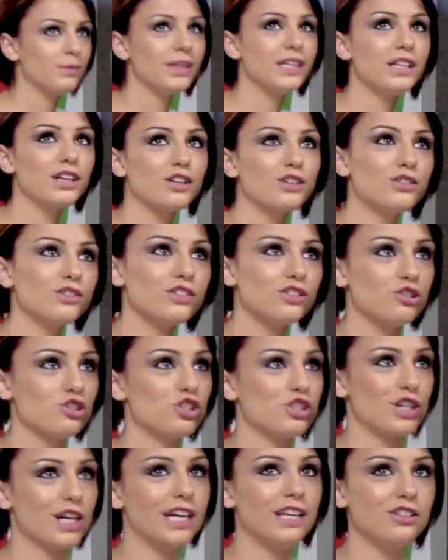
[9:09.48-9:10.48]
I mean, I couldn't
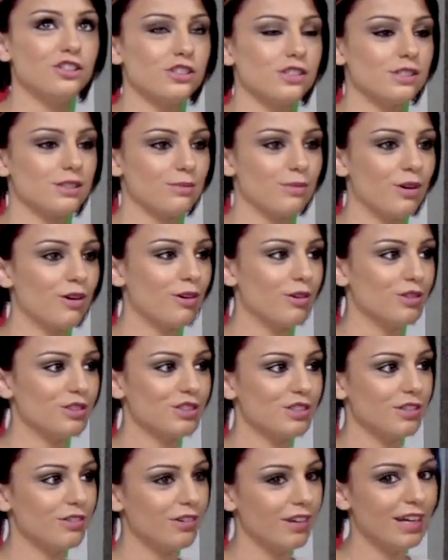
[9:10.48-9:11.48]
just change it tomorrow.
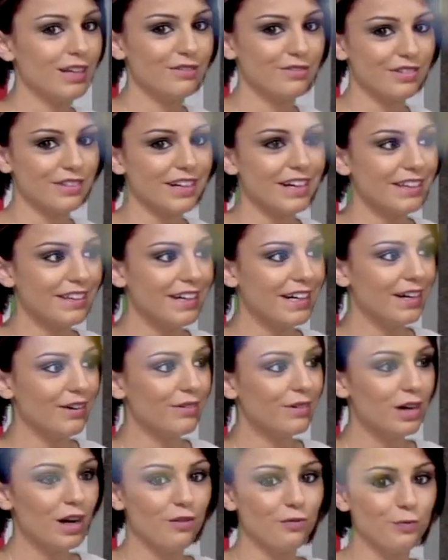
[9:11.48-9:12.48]
It's too late for that
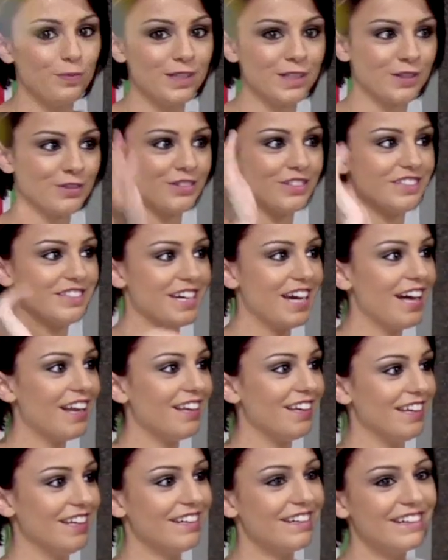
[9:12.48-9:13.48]
now. I've been on the
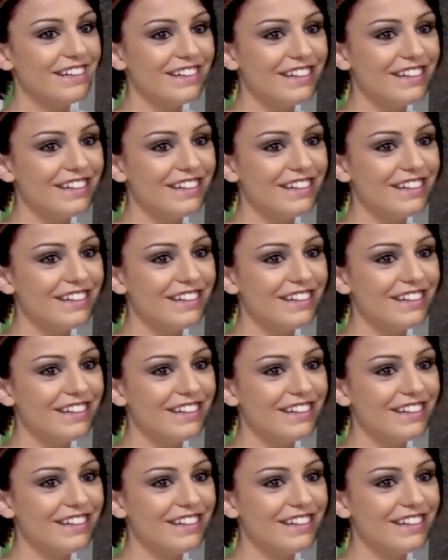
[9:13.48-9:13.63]
telly.